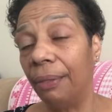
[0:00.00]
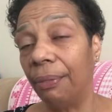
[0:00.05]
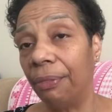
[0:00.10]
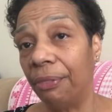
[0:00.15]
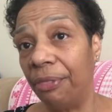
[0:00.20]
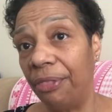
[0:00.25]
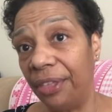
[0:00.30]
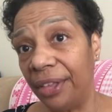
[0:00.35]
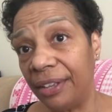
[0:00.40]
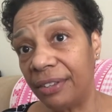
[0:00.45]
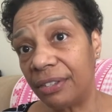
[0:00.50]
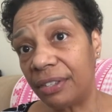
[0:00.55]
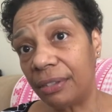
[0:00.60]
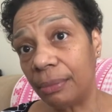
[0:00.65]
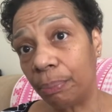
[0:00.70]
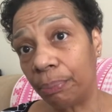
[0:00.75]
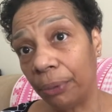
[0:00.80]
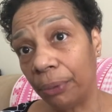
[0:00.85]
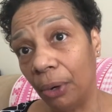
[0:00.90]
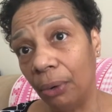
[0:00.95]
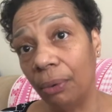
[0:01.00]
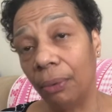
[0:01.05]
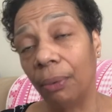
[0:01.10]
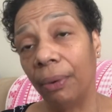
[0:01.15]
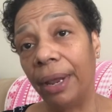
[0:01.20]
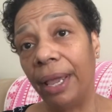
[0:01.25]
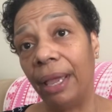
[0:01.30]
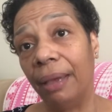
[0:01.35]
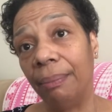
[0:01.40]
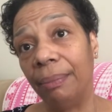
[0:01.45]
This
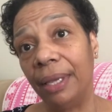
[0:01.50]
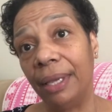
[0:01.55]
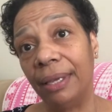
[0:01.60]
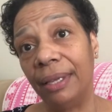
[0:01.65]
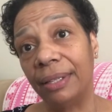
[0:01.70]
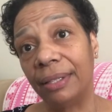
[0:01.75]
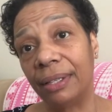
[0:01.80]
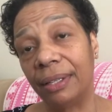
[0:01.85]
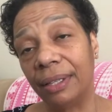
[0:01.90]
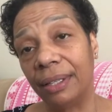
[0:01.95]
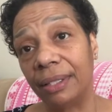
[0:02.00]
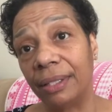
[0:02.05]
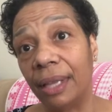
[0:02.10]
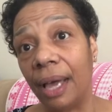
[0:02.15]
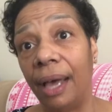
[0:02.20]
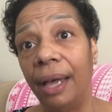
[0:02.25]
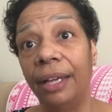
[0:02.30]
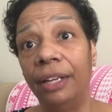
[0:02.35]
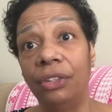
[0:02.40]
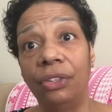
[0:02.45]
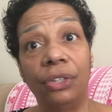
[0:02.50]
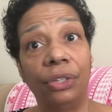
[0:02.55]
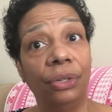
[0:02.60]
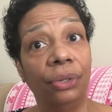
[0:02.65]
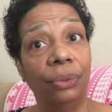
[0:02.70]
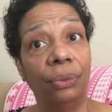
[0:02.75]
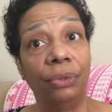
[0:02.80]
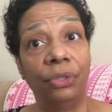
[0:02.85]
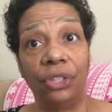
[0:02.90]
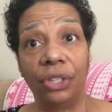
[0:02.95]
program is designed
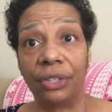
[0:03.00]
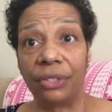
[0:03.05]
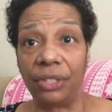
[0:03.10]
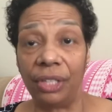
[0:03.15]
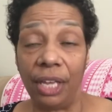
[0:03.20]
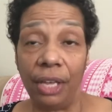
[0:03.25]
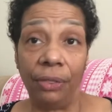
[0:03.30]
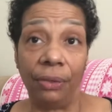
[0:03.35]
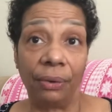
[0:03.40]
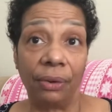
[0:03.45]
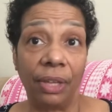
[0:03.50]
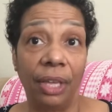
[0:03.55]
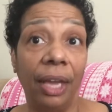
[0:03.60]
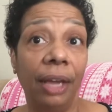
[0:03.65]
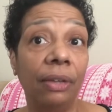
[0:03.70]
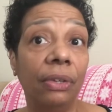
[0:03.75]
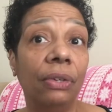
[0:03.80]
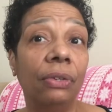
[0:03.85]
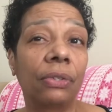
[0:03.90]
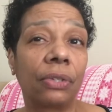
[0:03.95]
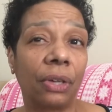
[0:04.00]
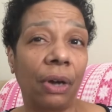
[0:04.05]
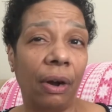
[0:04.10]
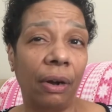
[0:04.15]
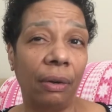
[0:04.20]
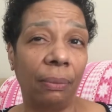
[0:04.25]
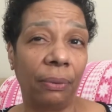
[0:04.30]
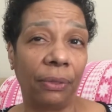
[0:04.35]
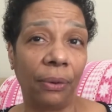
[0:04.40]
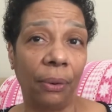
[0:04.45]
to just either get you
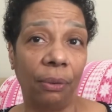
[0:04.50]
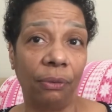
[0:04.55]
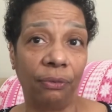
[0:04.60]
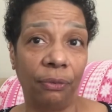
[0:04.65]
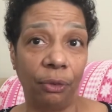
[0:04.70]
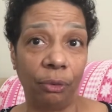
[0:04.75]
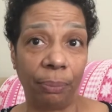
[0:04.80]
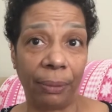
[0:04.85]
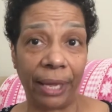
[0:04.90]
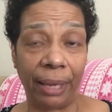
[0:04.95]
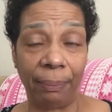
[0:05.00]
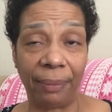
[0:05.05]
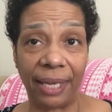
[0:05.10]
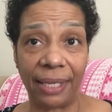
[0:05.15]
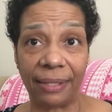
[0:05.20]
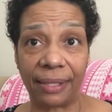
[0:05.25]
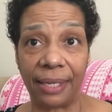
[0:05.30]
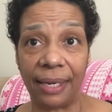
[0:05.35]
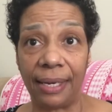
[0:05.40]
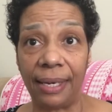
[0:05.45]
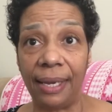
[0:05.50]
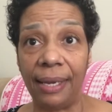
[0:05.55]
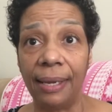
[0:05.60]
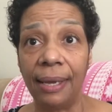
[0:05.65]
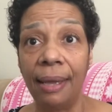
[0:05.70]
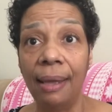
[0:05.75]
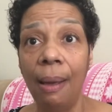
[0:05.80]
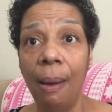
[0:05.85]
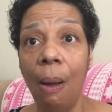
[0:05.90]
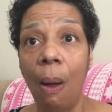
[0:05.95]
started with whole food plant-based eating
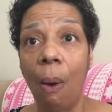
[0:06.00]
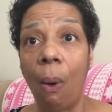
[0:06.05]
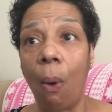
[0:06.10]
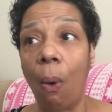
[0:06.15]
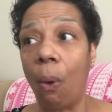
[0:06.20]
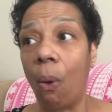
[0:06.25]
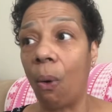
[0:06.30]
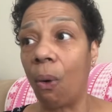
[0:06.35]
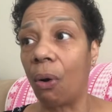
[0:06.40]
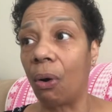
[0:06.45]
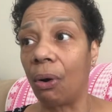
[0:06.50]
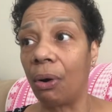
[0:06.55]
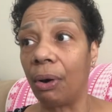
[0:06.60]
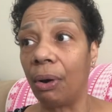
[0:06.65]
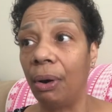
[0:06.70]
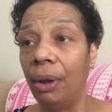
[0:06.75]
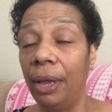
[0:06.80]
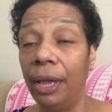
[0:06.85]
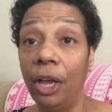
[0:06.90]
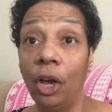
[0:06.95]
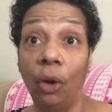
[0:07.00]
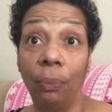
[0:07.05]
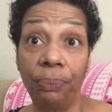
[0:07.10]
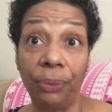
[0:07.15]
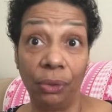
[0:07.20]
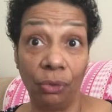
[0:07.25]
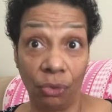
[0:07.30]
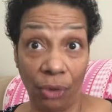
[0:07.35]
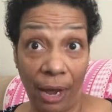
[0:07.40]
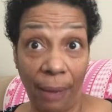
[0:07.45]
or
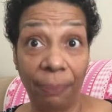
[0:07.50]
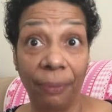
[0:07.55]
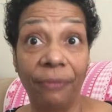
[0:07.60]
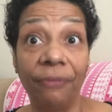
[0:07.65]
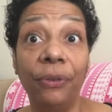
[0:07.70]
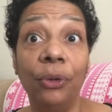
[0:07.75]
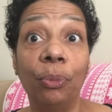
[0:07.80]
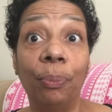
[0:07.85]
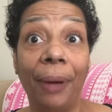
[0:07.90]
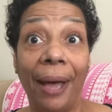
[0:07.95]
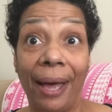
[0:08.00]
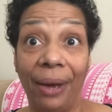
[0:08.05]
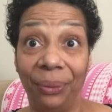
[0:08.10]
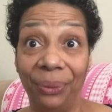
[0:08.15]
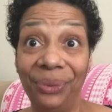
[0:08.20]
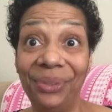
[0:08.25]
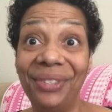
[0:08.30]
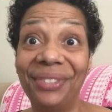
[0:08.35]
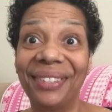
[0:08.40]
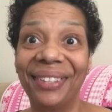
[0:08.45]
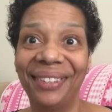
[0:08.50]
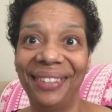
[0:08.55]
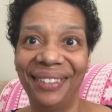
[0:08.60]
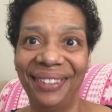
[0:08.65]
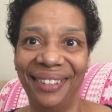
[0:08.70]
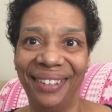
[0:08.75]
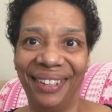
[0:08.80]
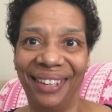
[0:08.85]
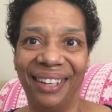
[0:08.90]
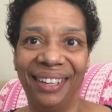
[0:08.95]
help you drop a few pounds.
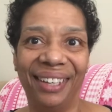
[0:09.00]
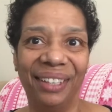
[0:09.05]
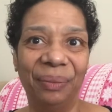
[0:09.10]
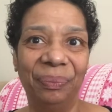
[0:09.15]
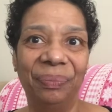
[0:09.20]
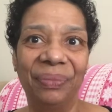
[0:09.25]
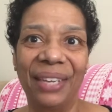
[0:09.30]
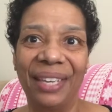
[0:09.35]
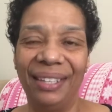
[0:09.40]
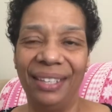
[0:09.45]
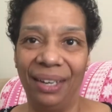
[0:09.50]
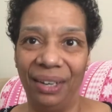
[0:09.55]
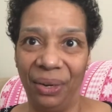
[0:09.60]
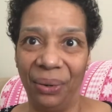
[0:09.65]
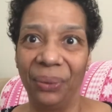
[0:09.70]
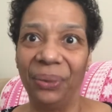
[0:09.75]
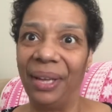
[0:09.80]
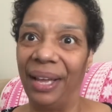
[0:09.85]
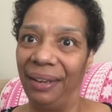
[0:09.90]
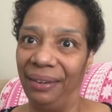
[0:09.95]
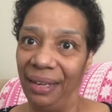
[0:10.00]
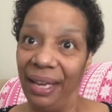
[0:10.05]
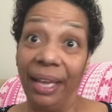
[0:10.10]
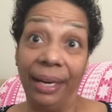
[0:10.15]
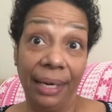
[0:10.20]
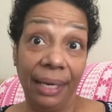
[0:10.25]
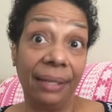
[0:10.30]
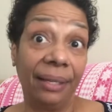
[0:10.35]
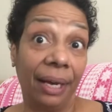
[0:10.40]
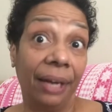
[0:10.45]
And
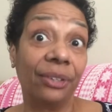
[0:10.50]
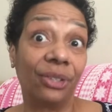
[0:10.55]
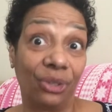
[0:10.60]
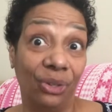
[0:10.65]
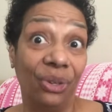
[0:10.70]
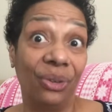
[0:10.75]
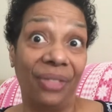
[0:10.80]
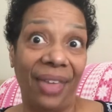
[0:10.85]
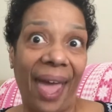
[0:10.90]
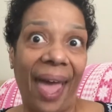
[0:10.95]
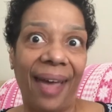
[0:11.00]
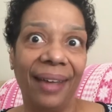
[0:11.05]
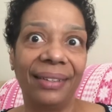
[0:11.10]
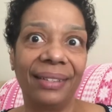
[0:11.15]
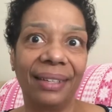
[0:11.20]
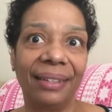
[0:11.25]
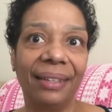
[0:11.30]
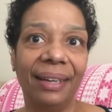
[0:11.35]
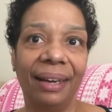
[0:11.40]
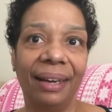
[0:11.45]
it does do that.